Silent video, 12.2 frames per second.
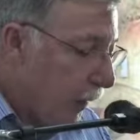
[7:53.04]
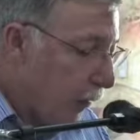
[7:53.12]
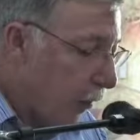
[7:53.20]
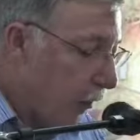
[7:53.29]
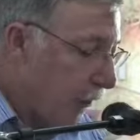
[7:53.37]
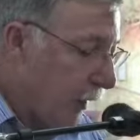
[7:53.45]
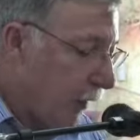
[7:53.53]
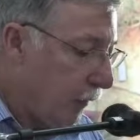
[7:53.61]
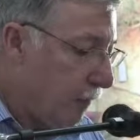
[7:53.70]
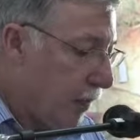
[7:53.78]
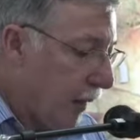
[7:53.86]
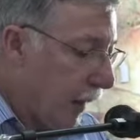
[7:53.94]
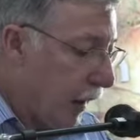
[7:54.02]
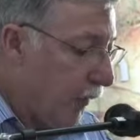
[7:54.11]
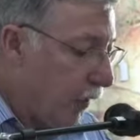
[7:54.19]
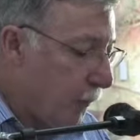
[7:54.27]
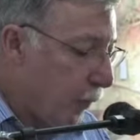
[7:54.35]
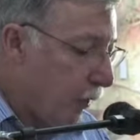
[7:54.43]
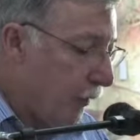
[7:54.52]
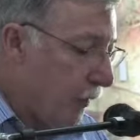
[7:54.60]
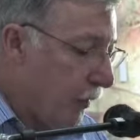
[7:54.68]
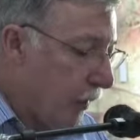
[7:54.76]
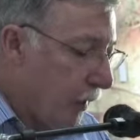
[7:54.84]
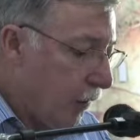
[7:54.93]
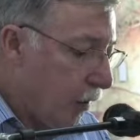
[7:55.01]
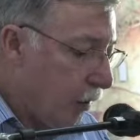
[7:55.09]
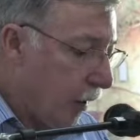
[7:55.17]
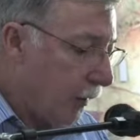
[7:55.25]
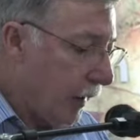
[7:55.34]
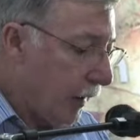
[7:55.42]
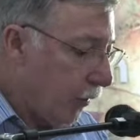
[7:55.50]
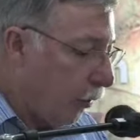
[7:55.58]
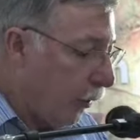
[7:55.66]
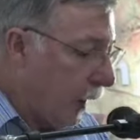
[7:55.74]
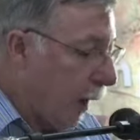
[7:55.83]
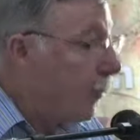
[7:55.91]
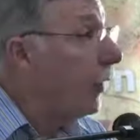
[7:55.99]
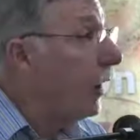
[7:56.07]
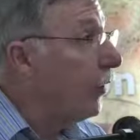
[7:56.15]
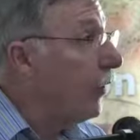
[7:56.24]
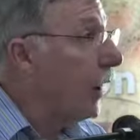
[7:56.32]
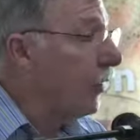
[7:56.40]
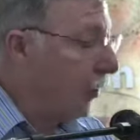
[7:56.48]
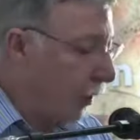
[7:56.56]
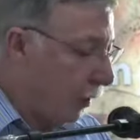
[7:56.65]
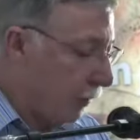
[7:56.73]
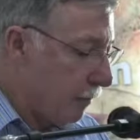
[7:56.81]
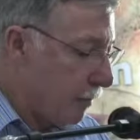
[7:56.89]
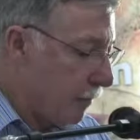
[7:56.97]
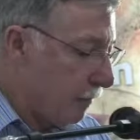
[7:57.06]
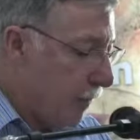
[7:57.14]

Also, it is important to not get caught up on the exact time,